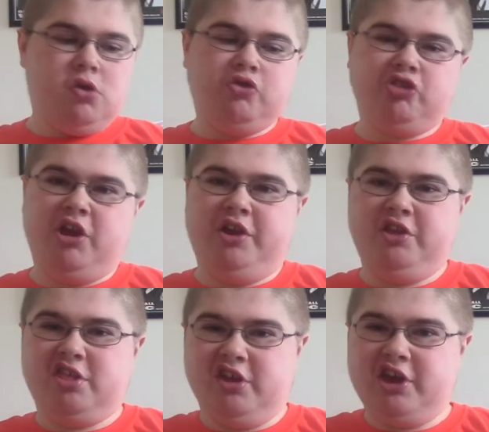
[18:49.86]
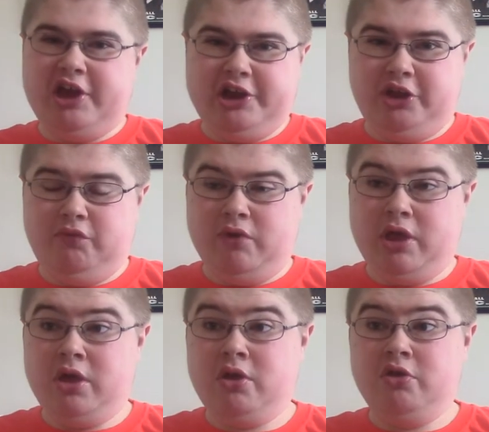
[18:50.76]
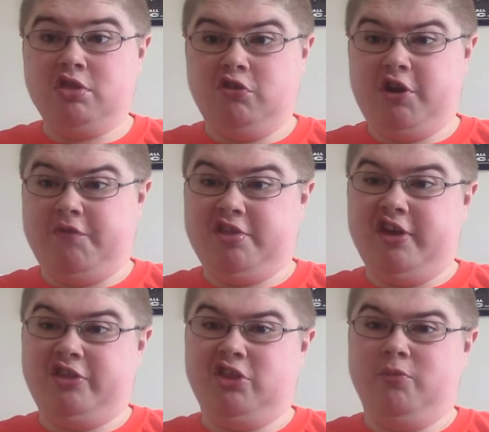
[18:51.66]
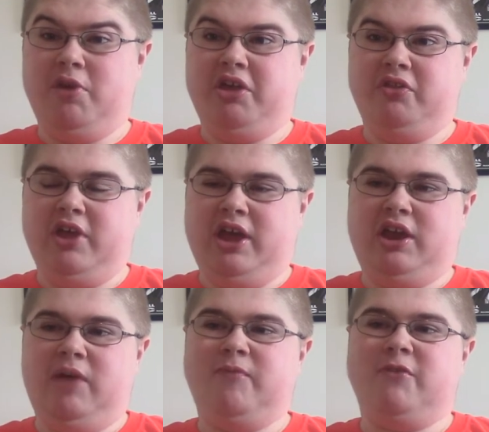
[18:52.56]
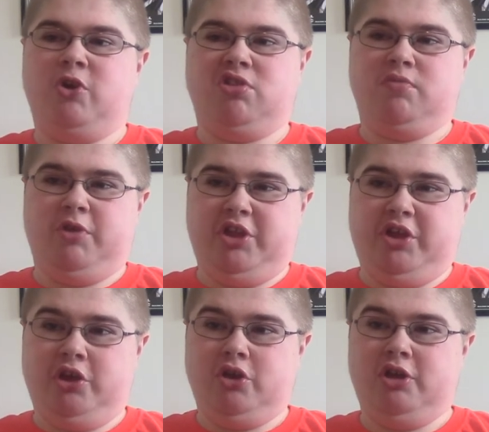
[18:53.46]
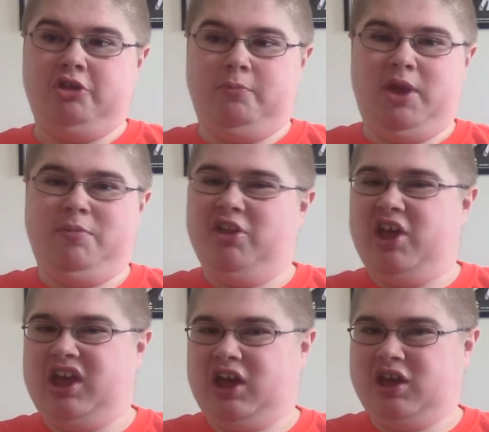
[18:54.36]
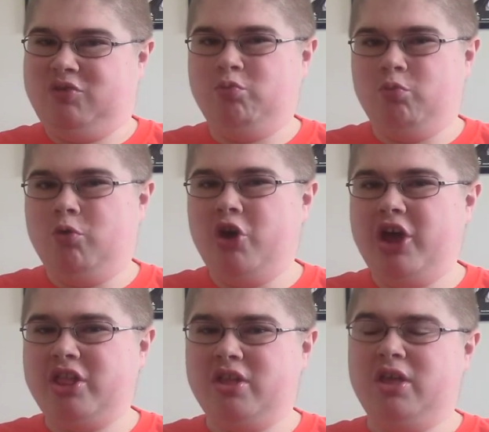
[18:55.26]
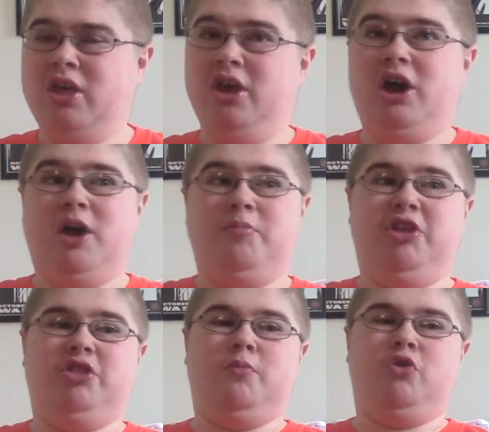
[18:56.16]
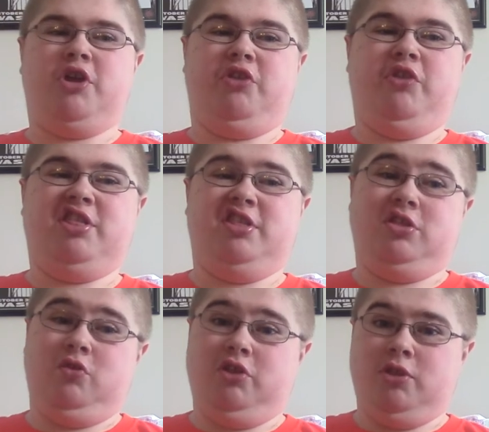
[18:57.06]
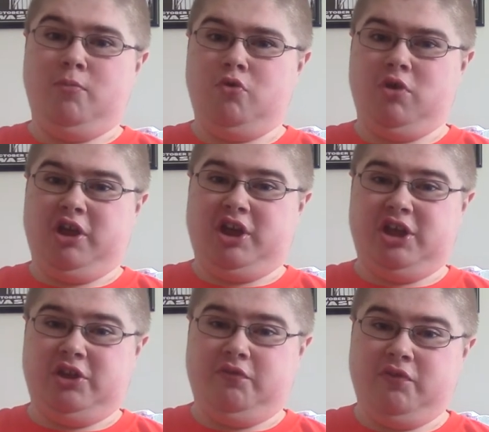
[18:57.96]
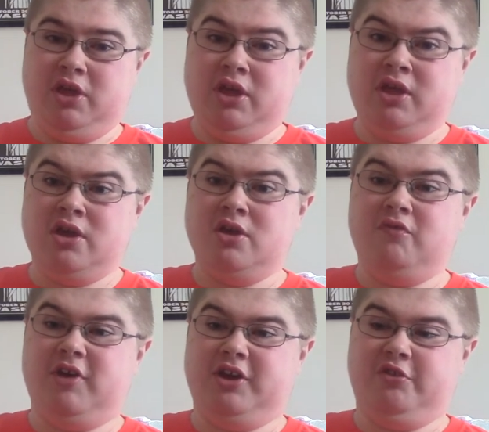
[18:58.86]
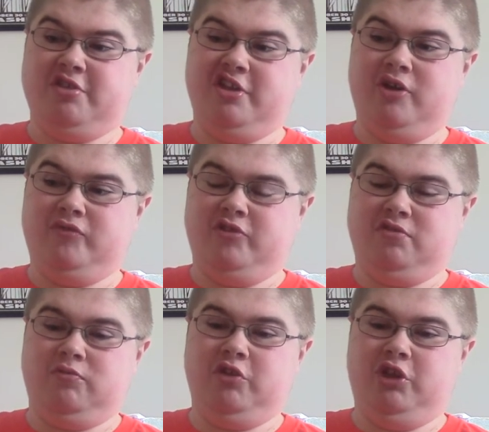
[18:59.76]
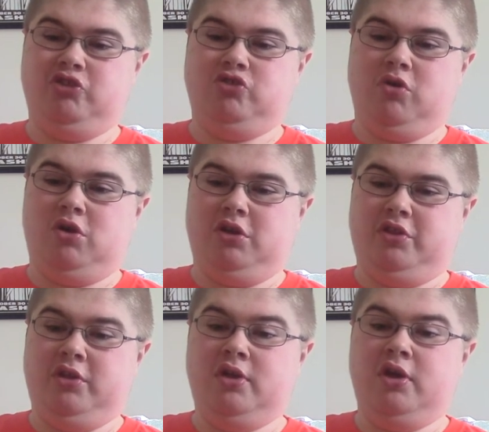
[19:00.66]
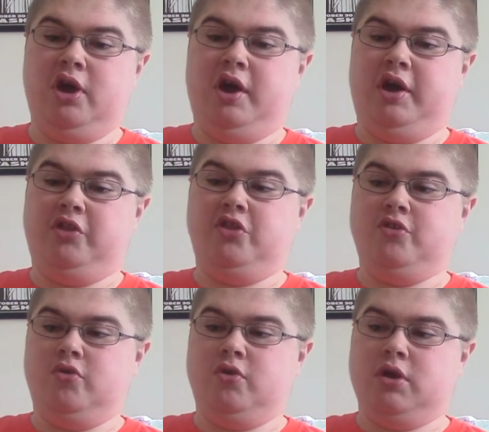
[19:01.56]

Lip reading: it's a kind of sort of sentiment that at first when you hear it, you may be like, what? But the more you listen to it, the more you kind of find yourself just really drawn to